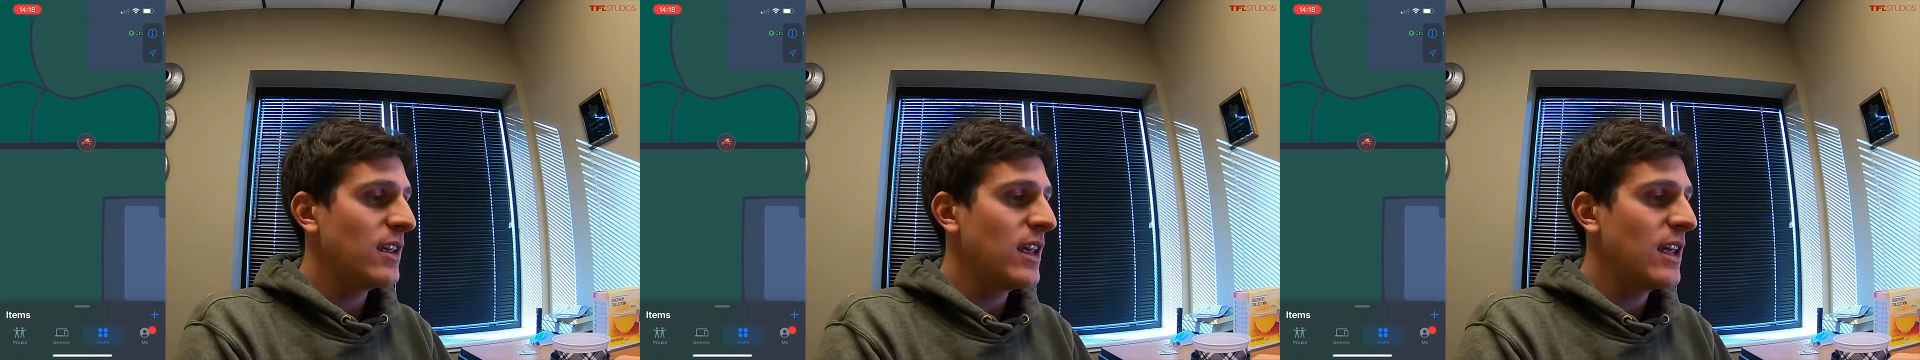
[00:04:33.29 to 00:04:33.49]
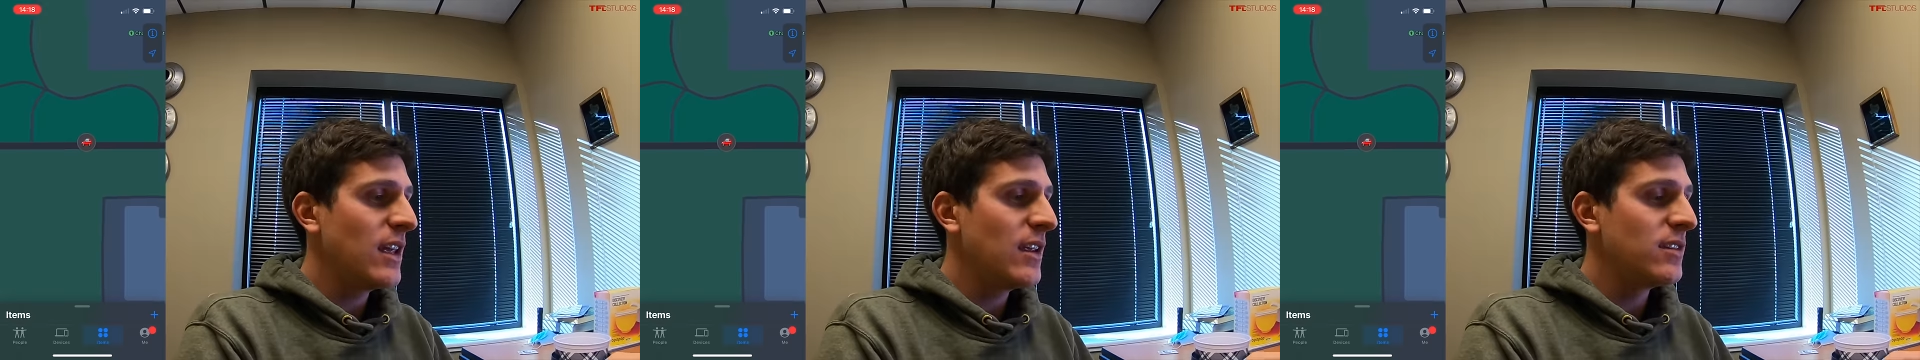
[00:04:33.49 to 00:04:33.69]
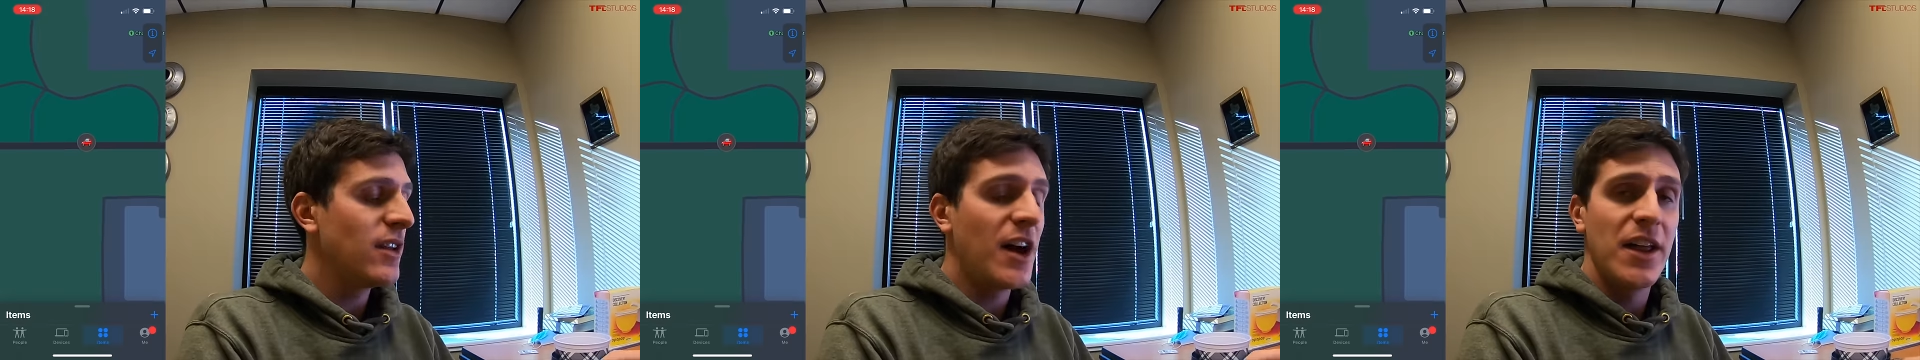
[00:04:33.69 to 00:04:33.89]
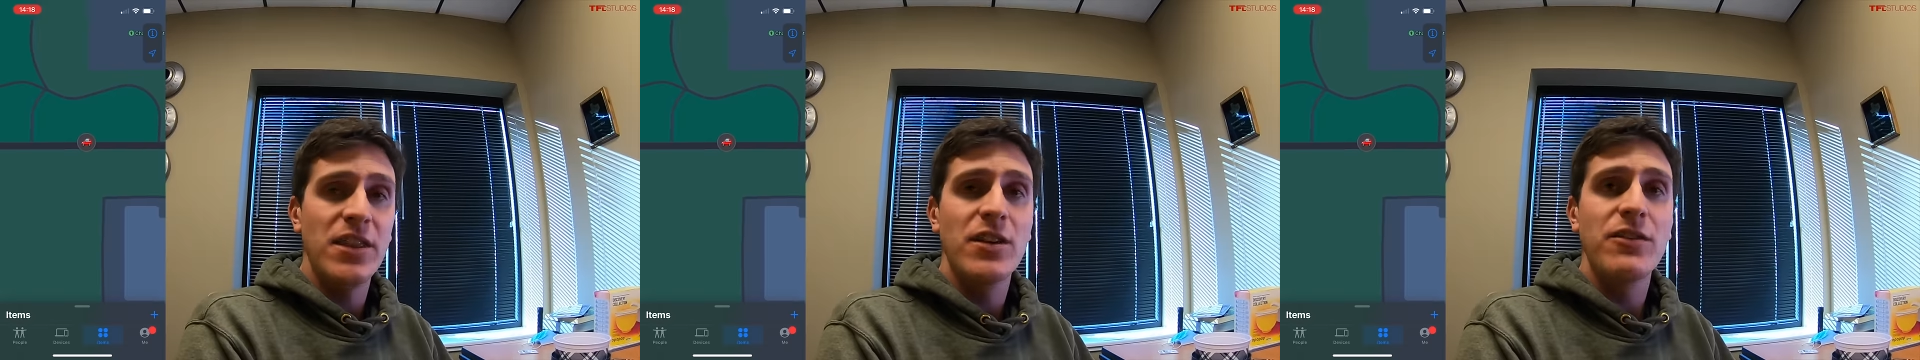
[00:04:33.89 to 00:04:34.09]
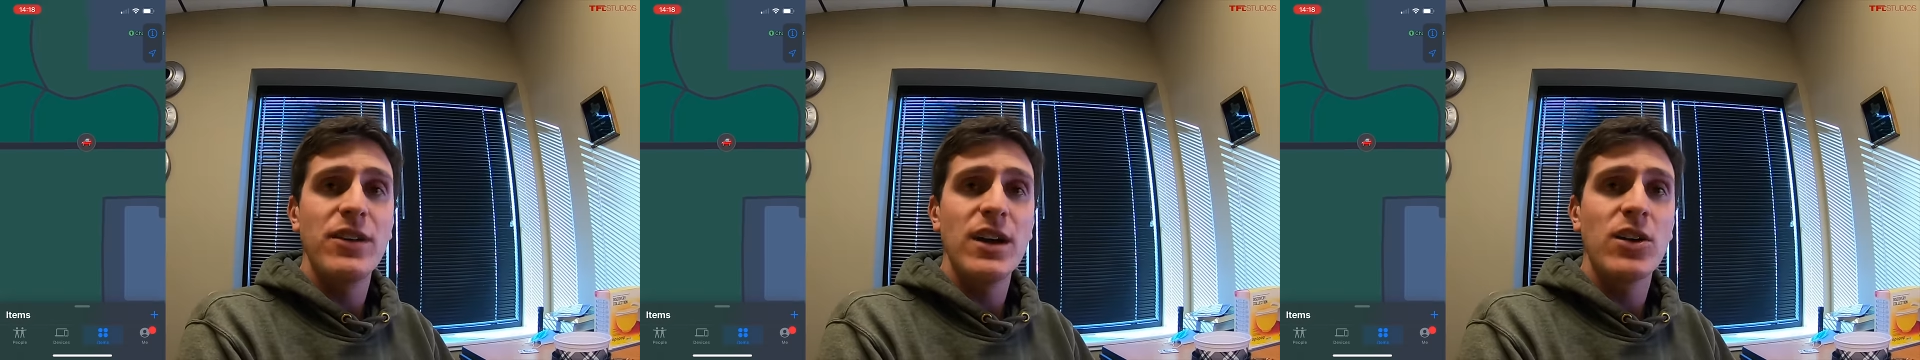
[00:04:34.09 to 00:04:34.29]
is on
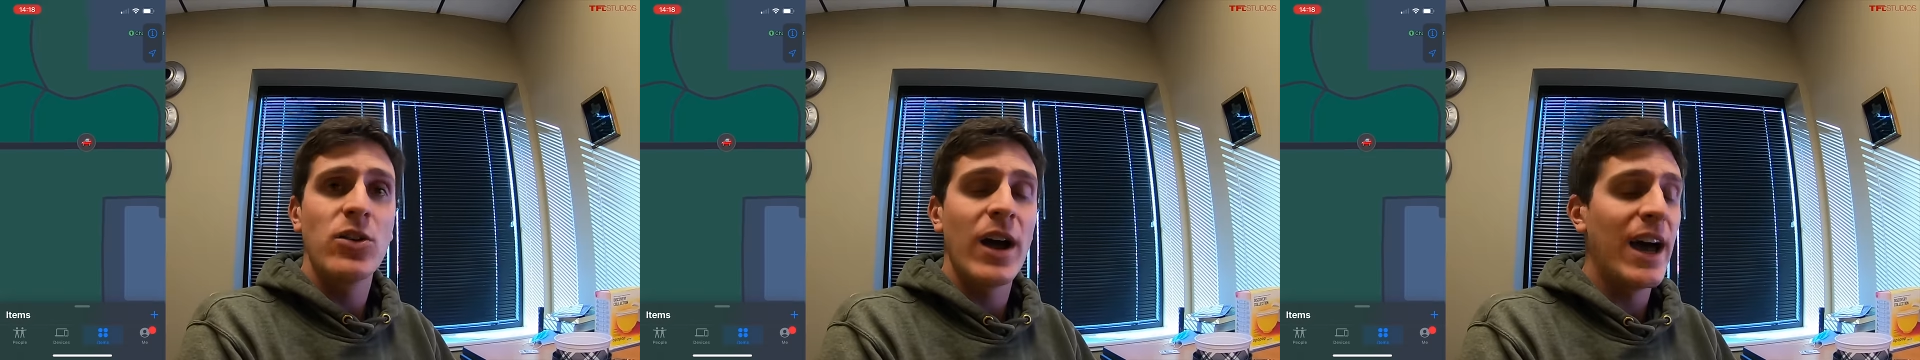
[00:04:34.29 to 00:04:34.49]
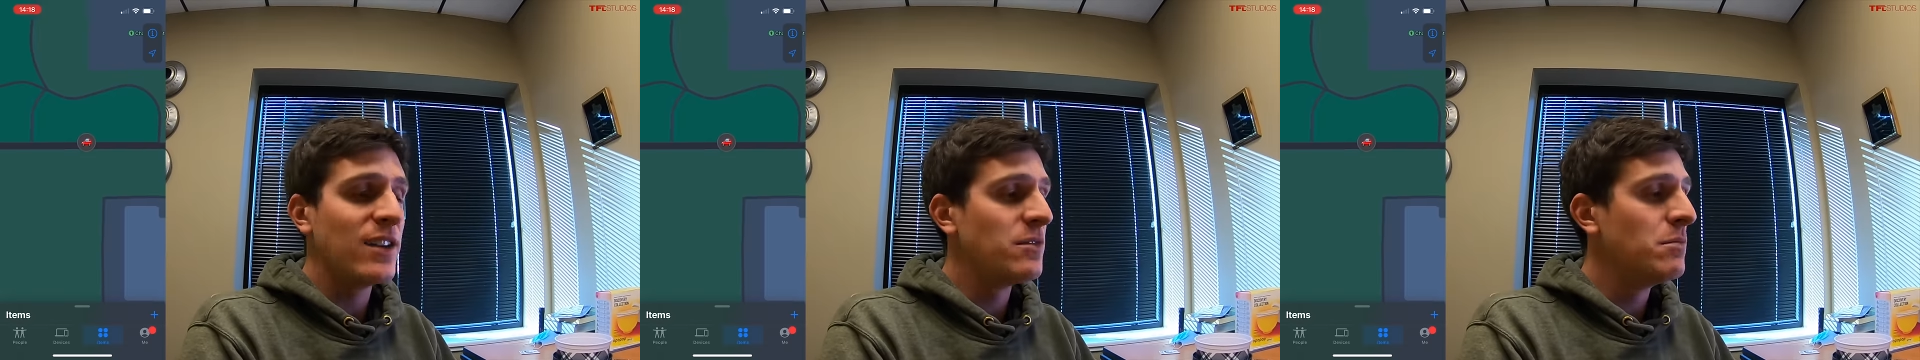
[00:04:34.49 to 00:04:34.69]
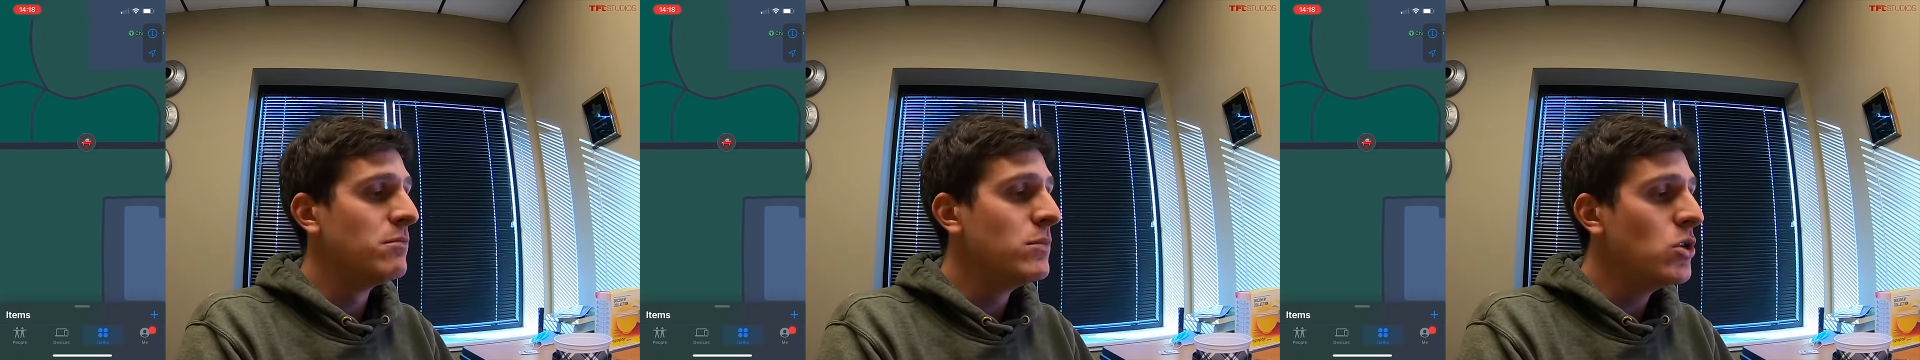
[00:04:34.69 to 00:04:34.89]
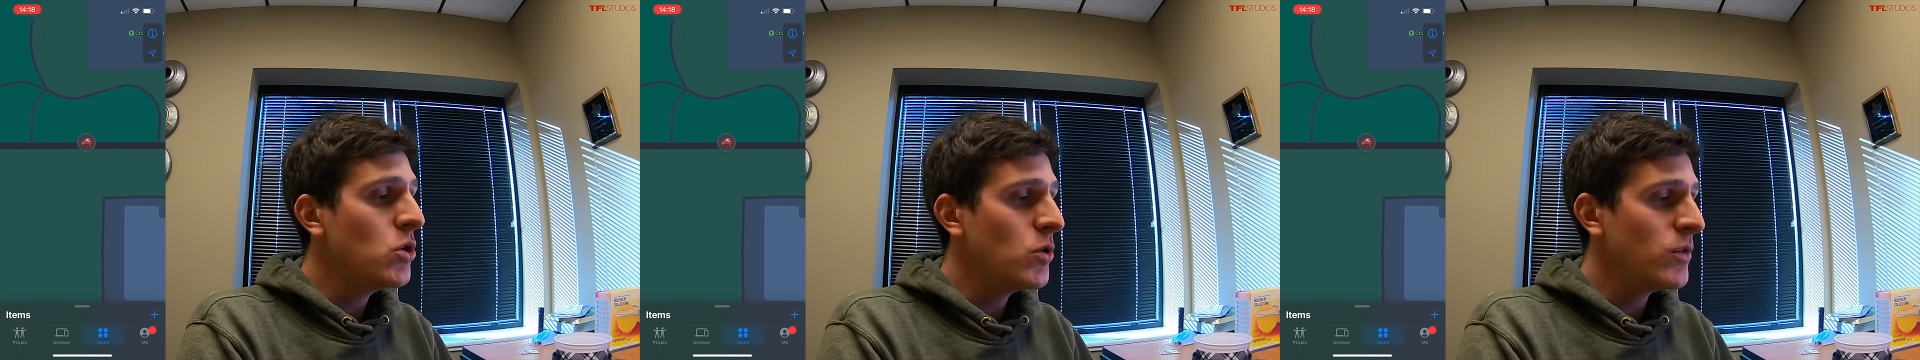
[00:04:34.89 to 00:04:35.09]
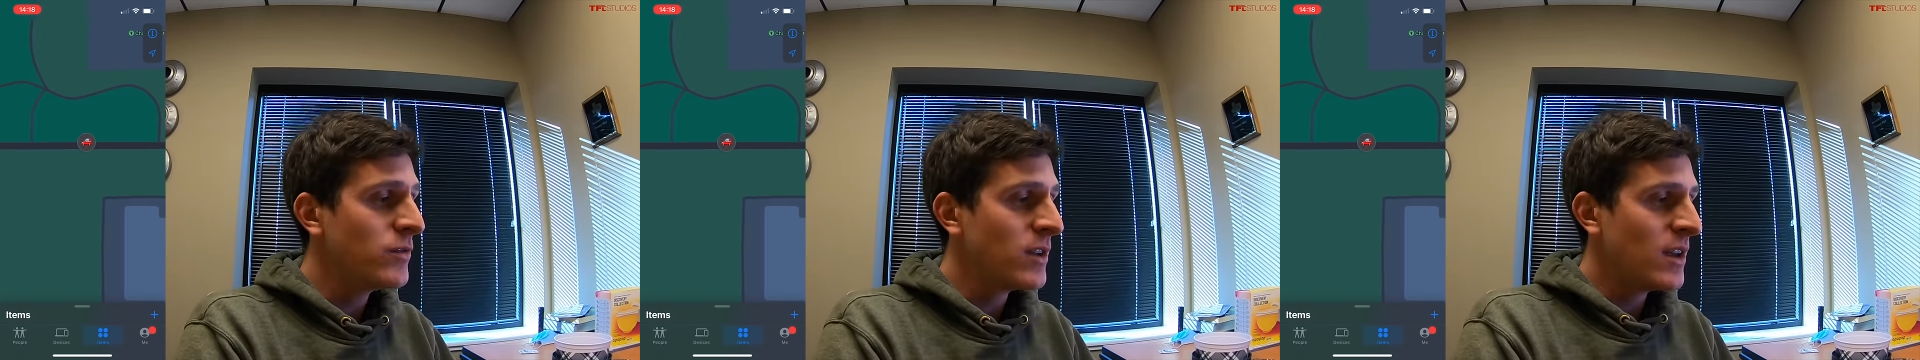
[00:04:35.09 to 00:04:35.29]
their vehicle has
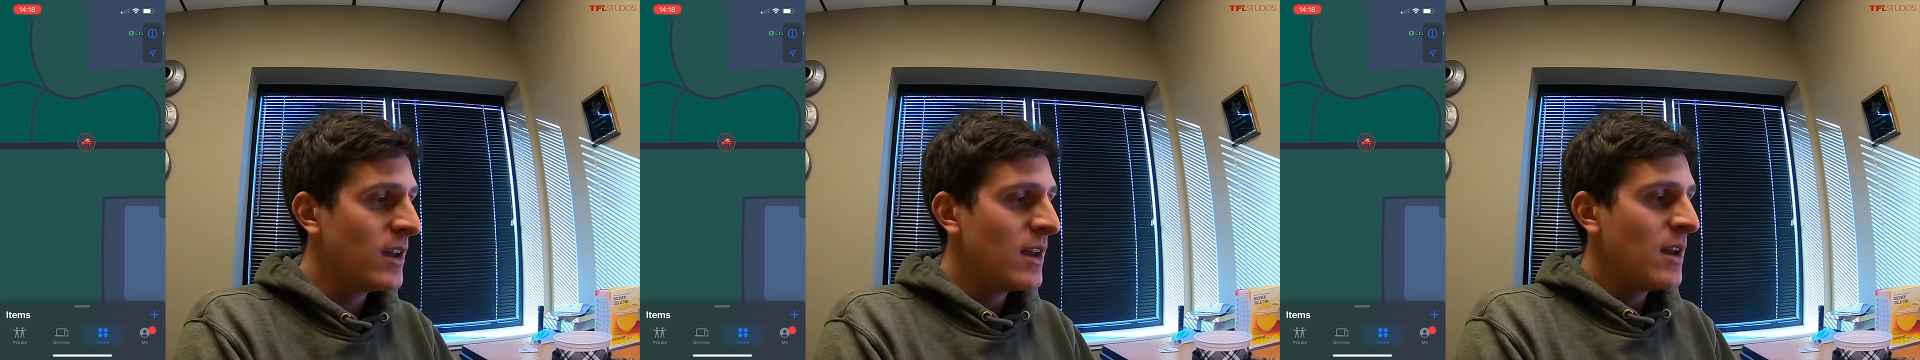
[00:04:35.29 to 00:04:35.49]
moved,